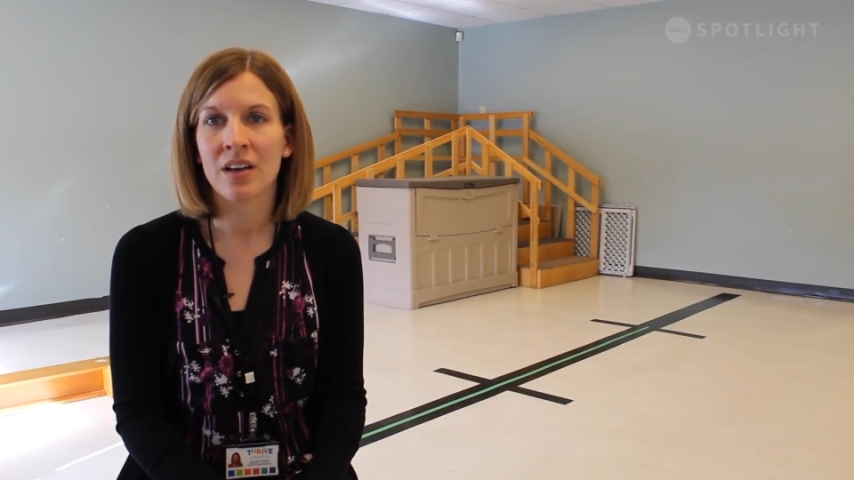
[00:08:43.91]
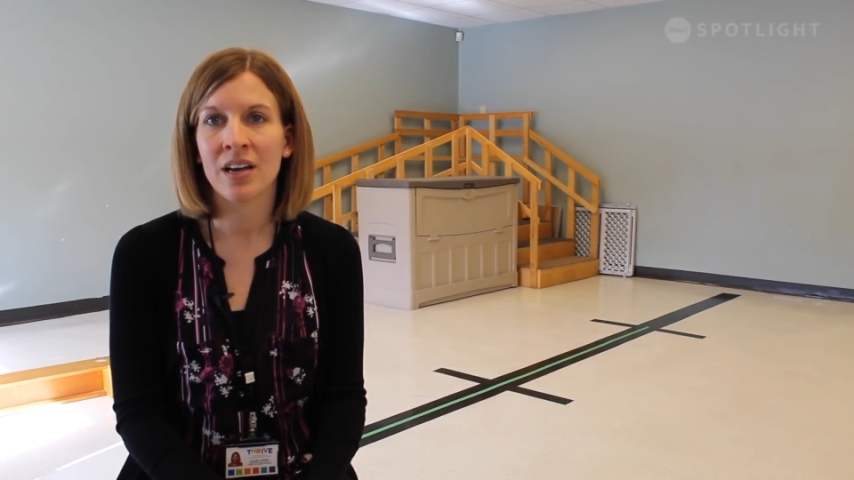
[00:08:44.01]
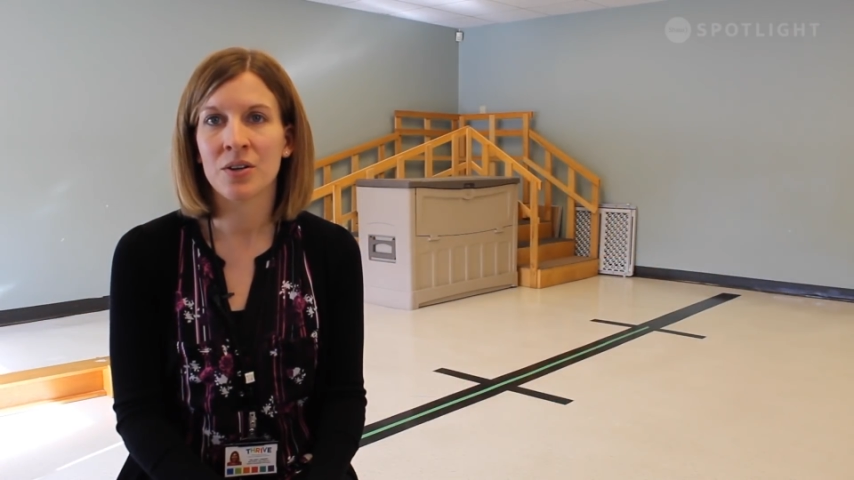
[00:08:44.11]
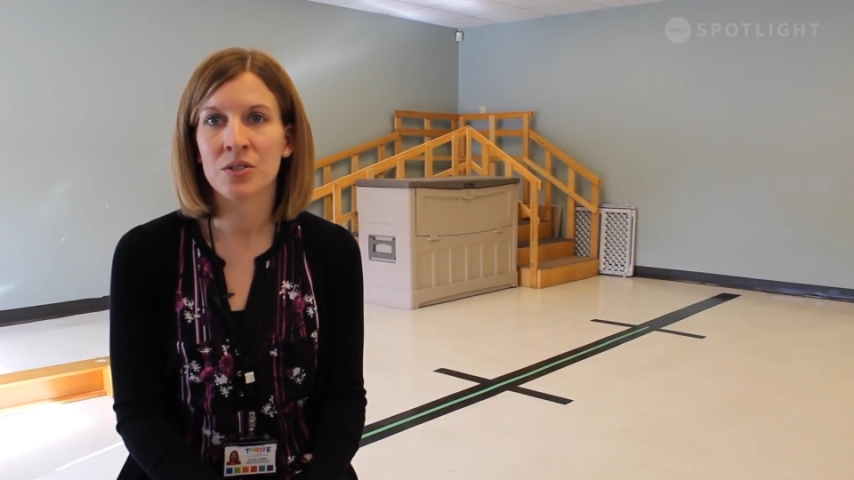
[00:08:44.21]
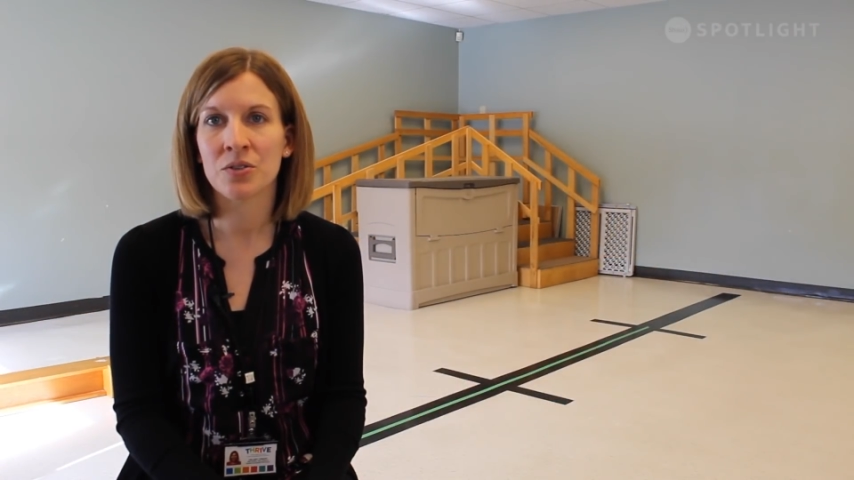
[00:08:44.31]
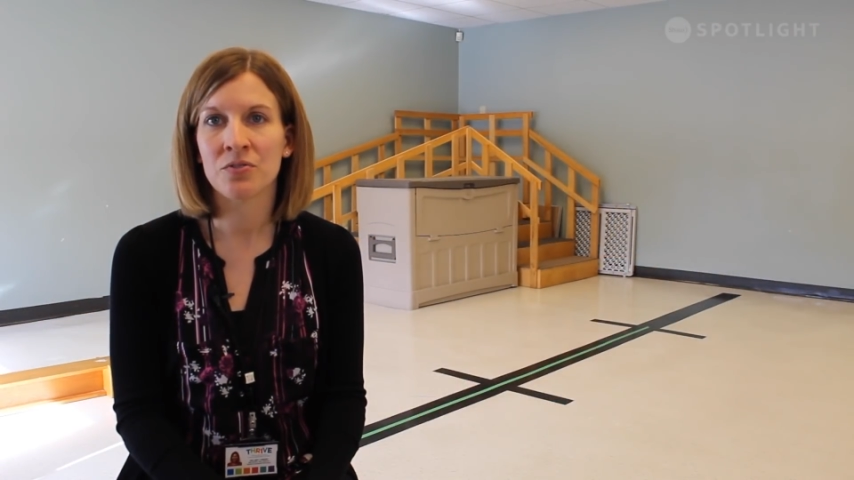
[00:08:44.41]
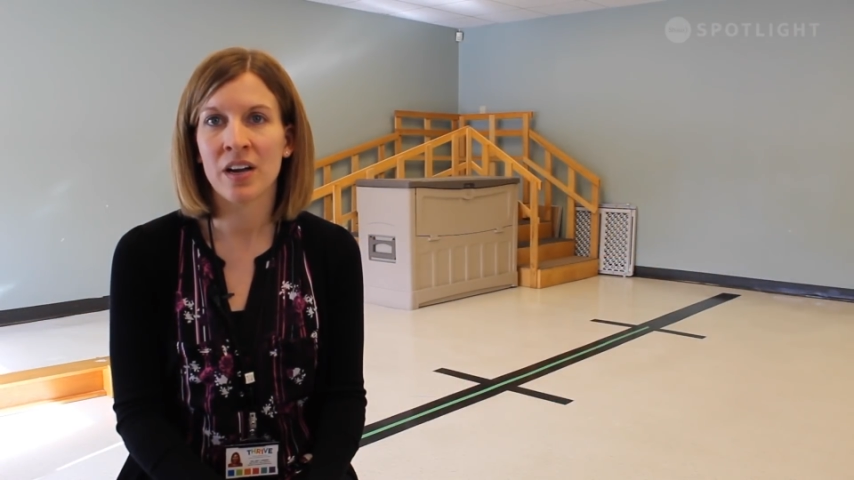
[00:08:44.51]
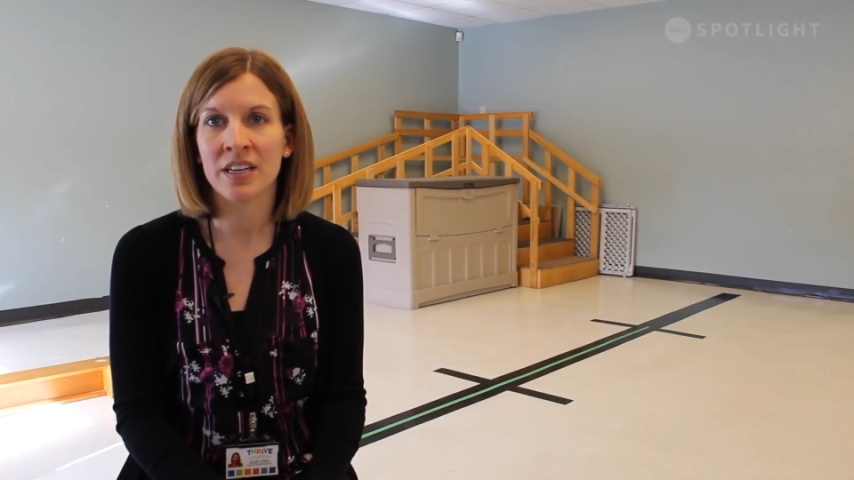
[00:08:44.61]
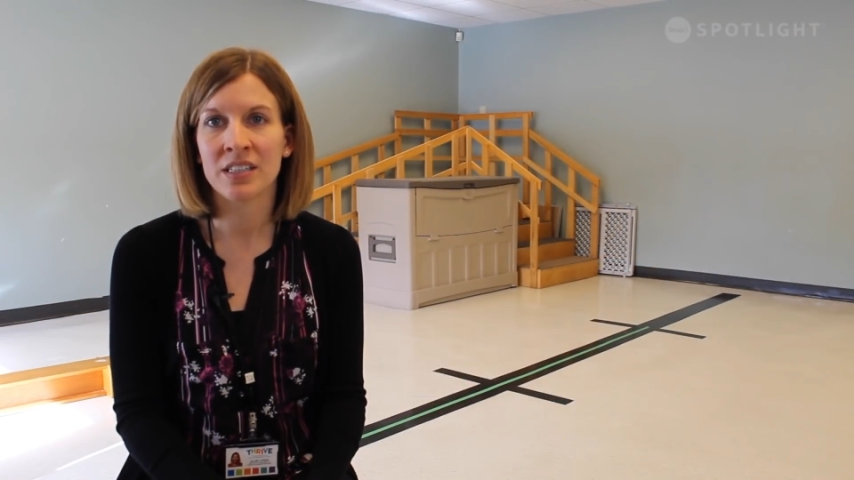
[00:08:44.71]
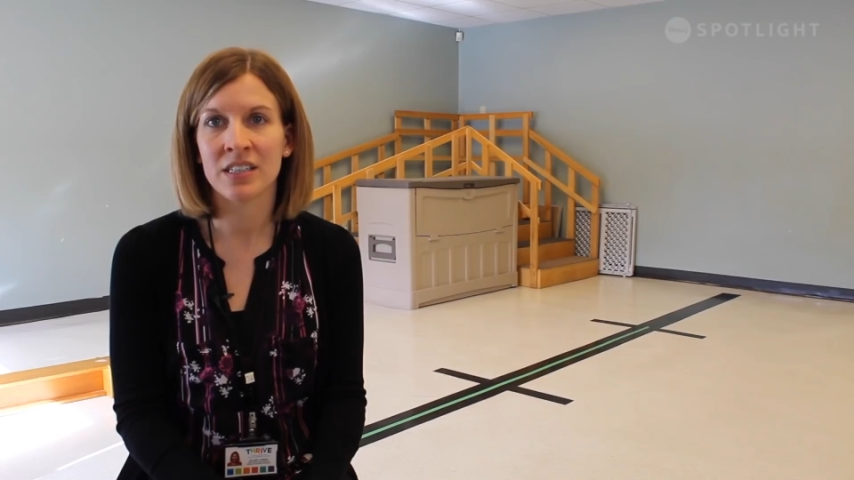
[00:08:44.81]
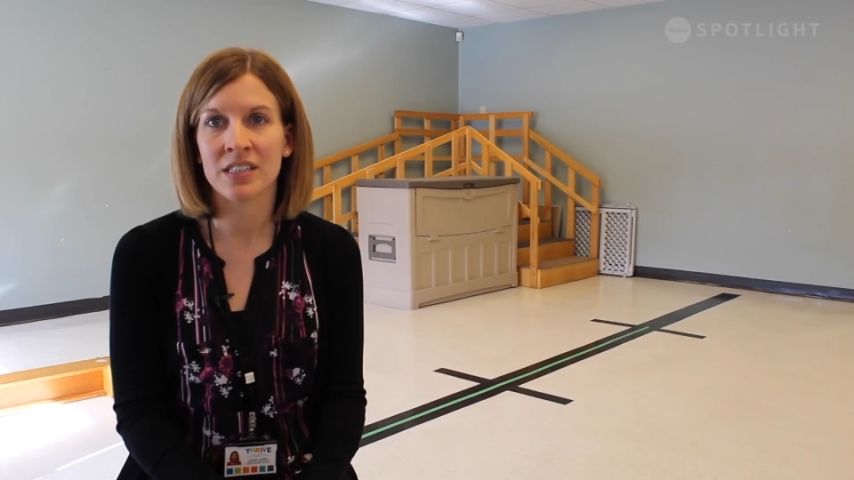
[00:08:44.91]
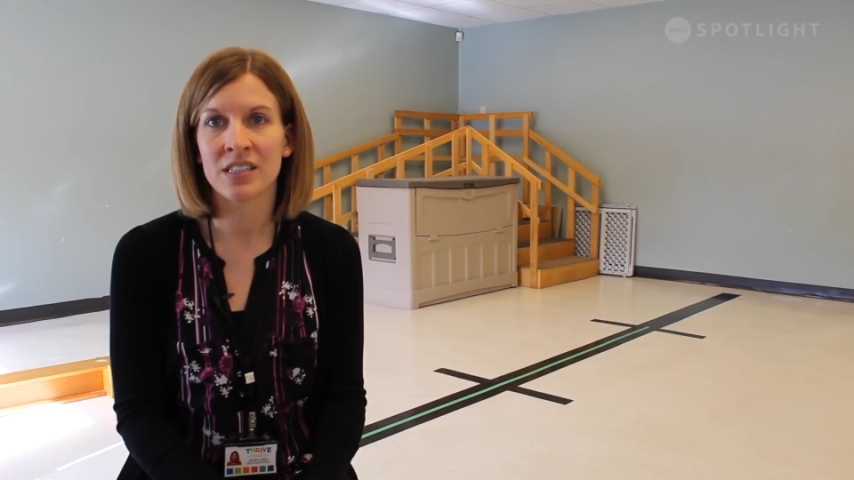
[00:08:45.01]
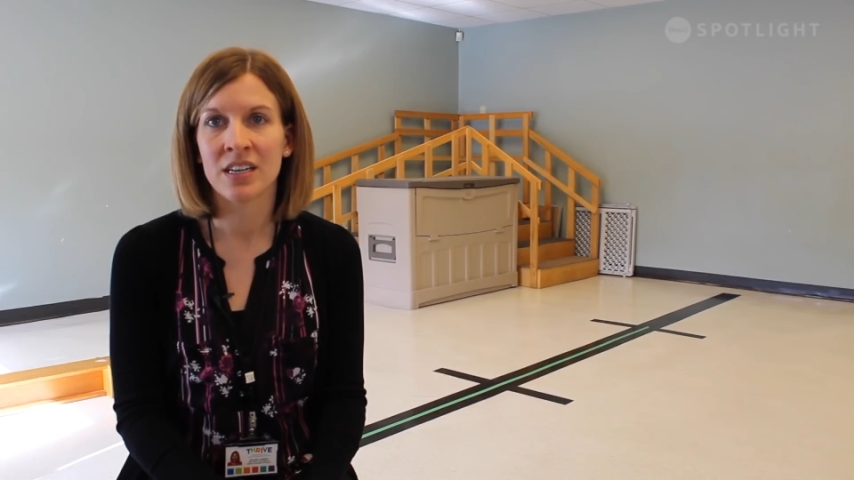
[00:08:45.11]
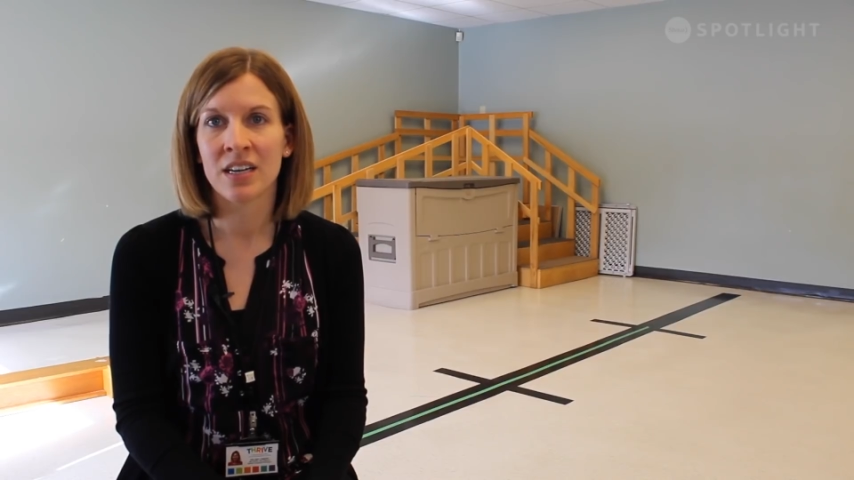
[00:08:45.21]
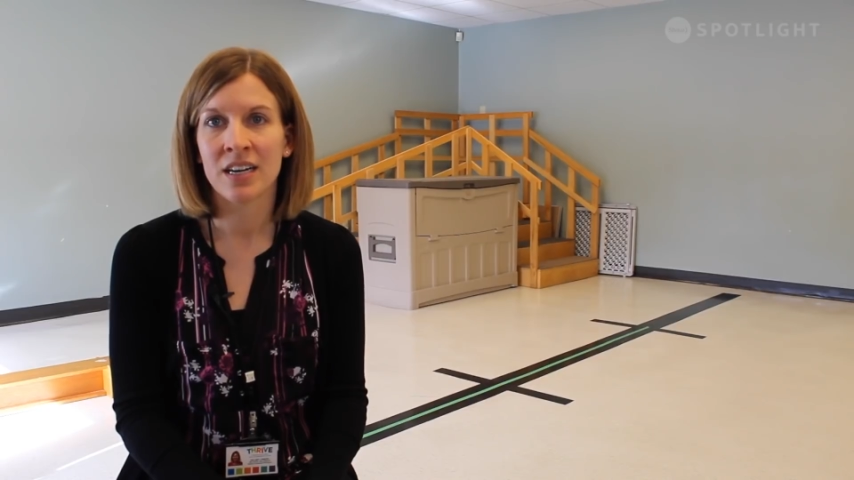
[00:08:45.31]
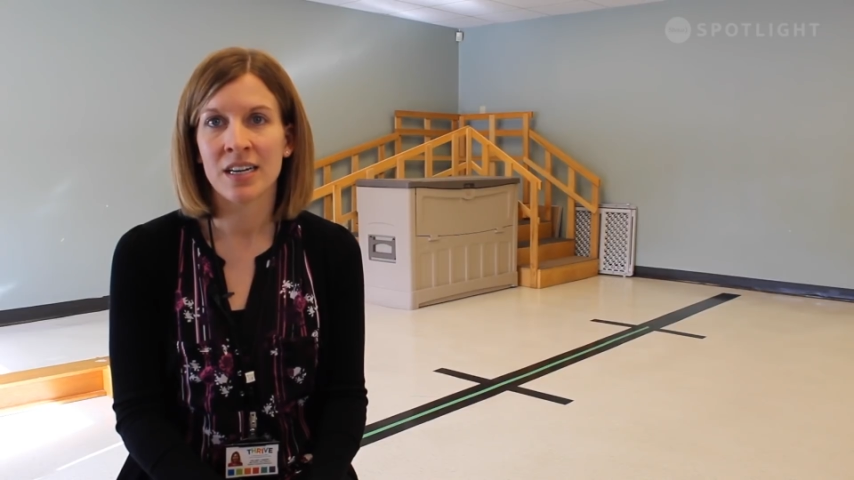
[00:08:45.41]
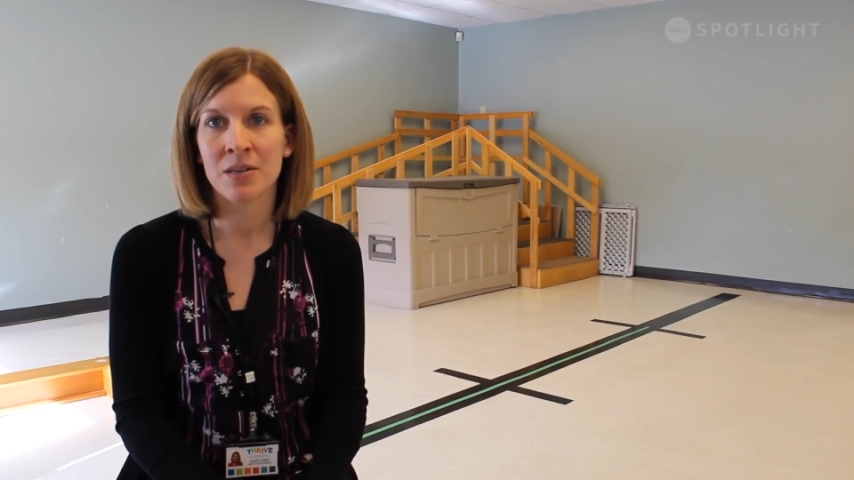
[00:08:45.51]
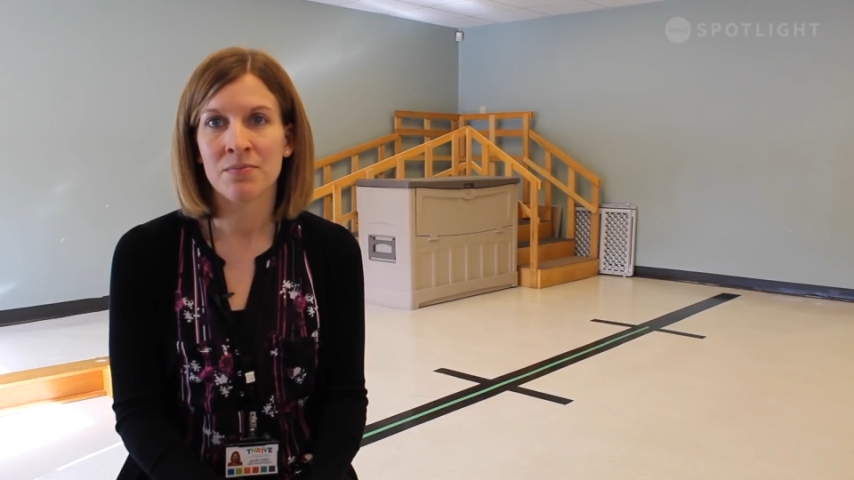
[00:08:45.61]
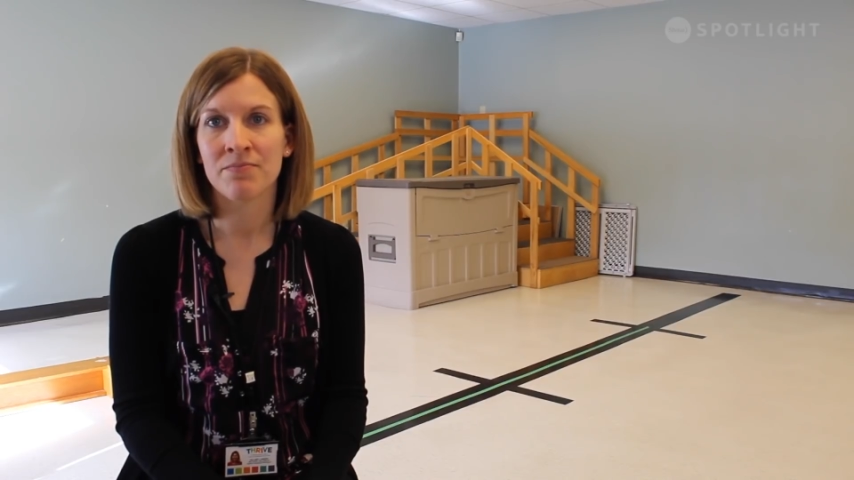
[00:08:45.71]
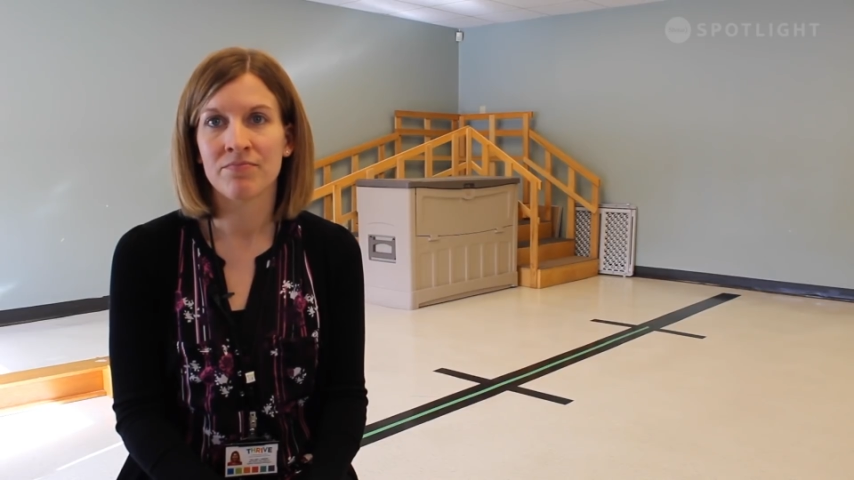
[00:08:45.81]
I also find it
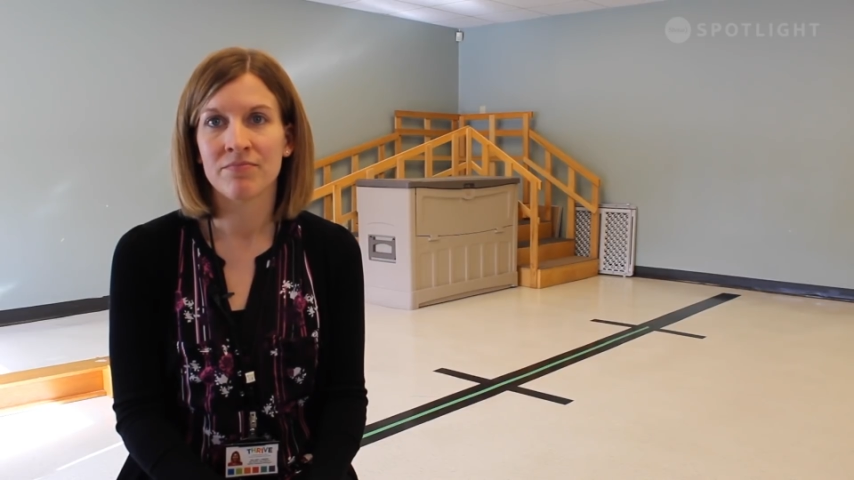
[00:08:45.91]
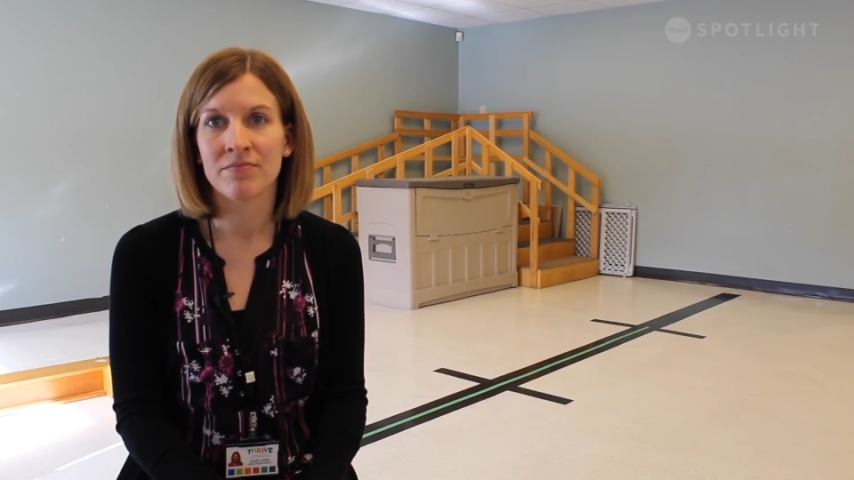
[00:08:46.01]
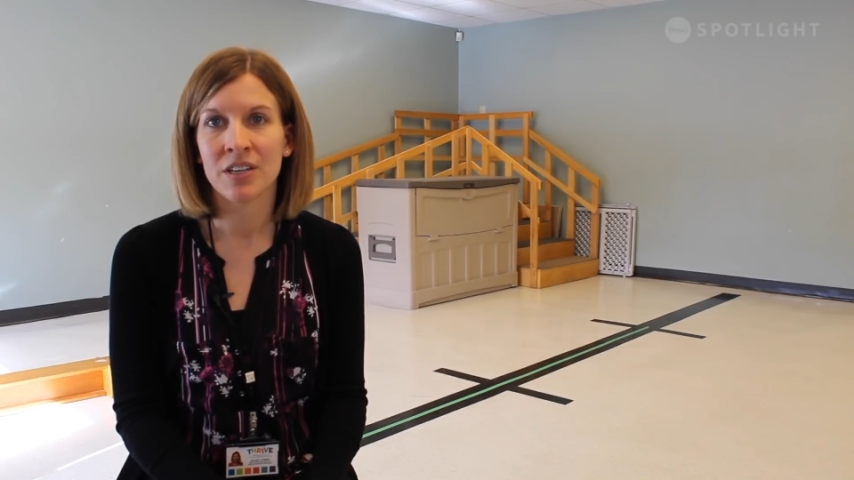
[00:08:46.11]
um,